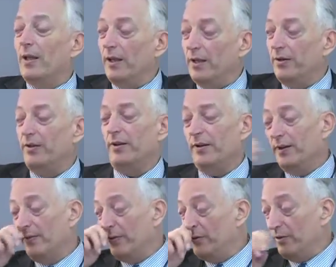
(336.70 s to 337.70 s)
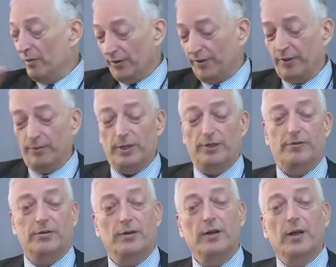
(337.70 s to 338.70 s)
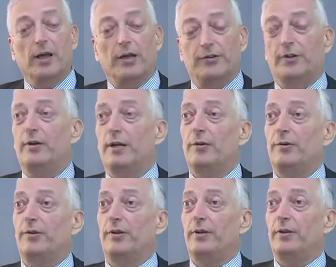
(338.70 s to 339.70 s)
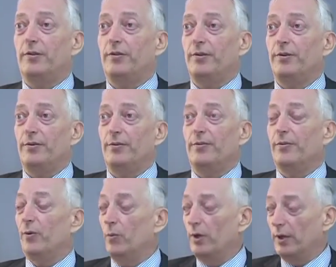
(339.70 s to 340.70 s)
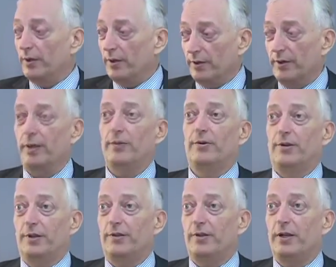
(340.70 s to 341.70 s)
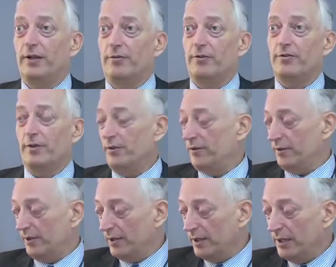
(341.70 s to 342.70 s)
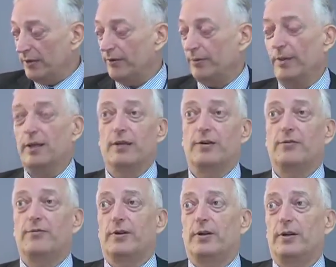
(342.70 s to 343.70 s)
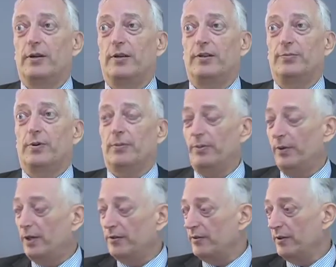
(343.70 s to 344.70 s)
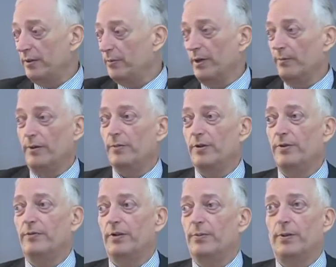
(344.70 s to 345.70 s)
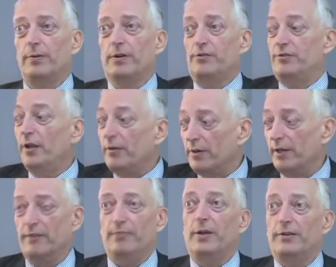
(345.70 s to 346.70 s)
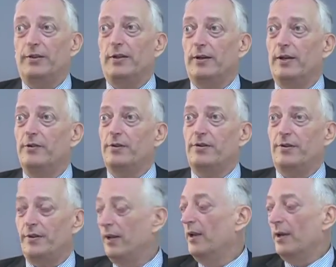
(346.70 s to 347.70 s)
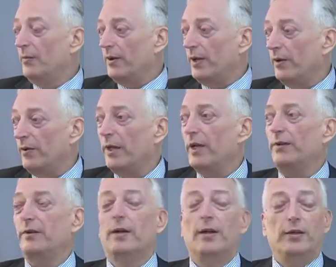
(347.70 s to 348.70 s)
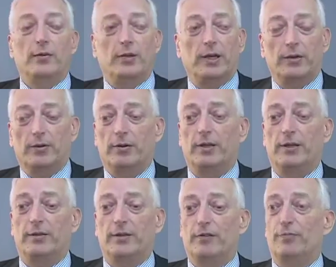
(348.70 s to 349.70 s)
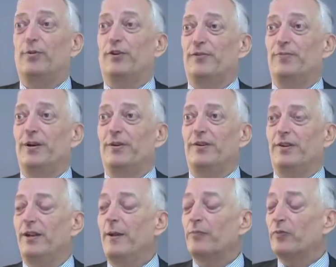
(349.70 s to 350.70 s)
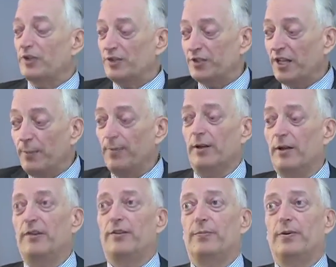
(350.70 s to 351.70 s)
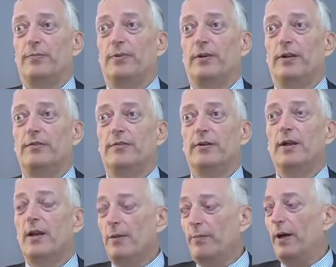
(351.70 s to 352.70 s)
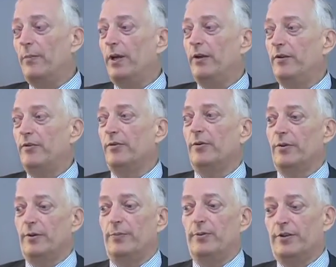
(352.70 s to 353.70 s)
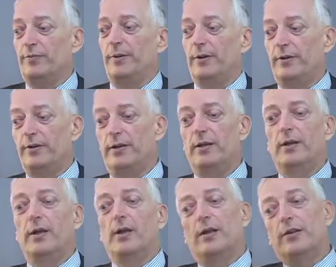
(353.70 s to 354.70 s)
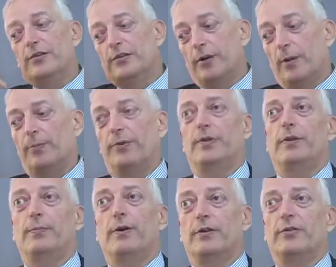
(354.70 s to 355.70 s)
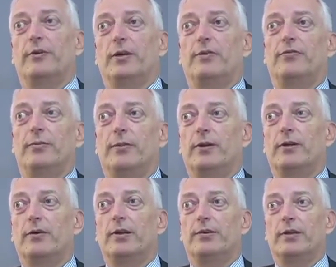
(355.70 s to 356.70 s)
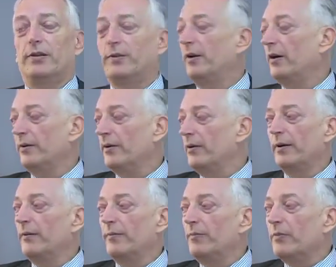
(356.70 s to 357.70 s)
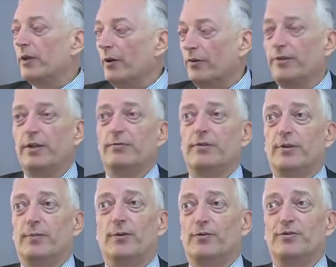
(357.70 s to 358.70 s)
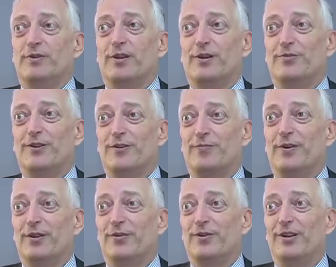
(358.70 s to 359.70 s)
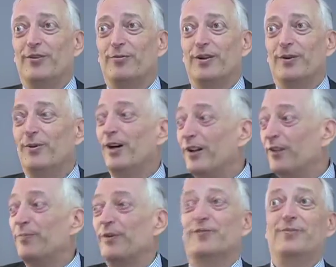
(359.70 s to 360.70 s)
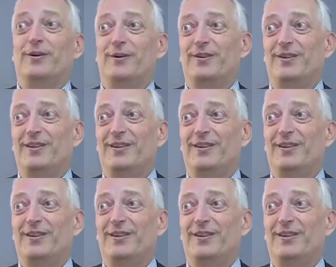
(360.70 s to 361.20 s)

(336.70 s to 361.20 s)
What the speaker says: India, which you also mentioned, has announced that it too will not countenance any restrictions. It needs to electrify its population. At the moment, most of its population don't have basic electricity. Without that, you cannot get enough prosperity to stabilize the population by making sure that prosperity stops the birth rate from increasing. It's not contraception and abortion that controls birth rates worldwide, it's prosperity.